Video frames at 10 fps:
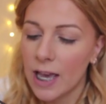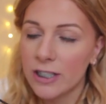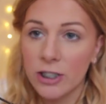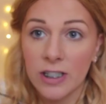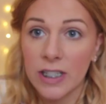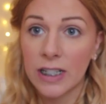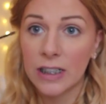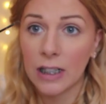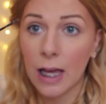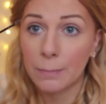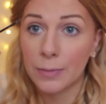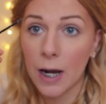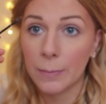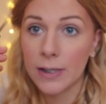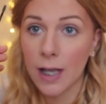It's just a little like
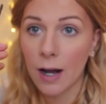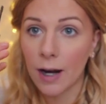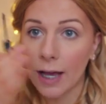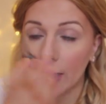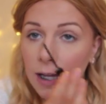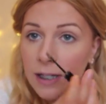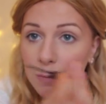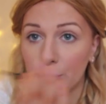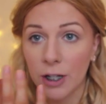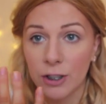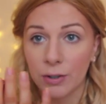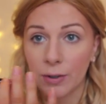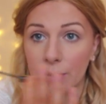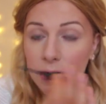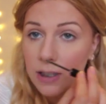brow mascara, and I like to brush
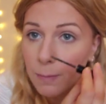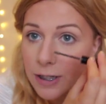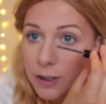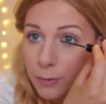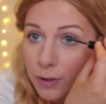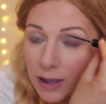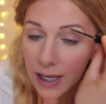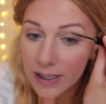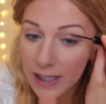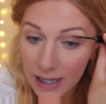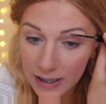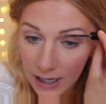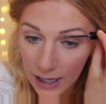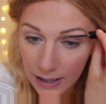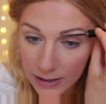through just to make sure they're set
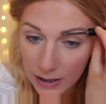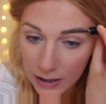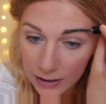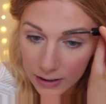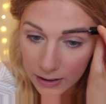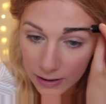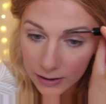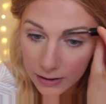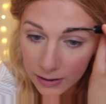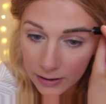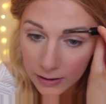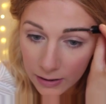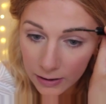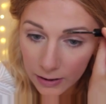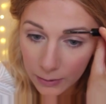and aren't gonna
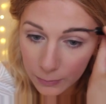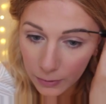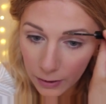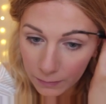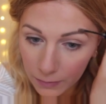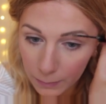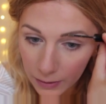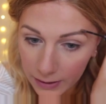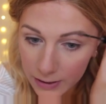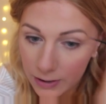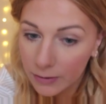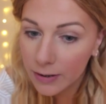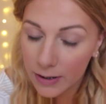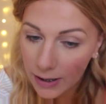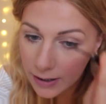go all over the place
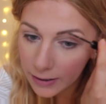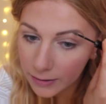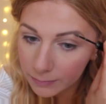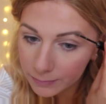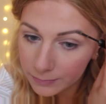during the day.